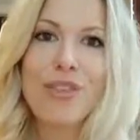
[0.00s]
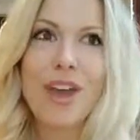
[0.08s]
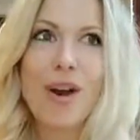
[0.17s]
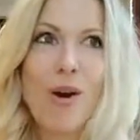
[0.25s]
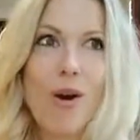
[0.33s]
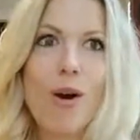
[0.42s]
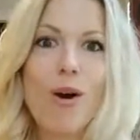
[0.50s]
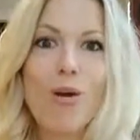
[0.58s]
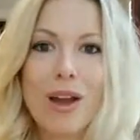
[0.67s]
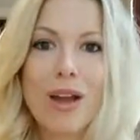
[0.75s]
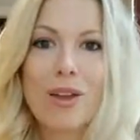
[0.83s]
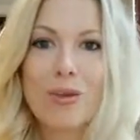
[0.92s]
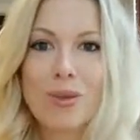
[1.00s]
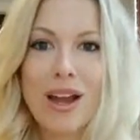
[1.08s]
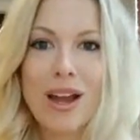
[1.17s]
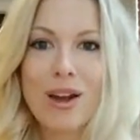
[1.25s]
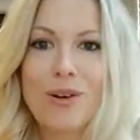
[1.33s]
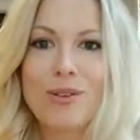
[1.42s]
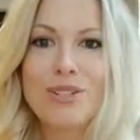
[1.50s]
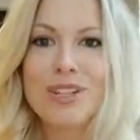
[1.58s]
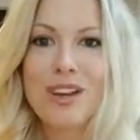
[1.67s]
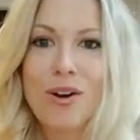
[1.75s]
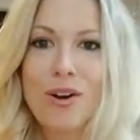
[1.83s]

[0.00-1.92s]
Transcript: They all went around,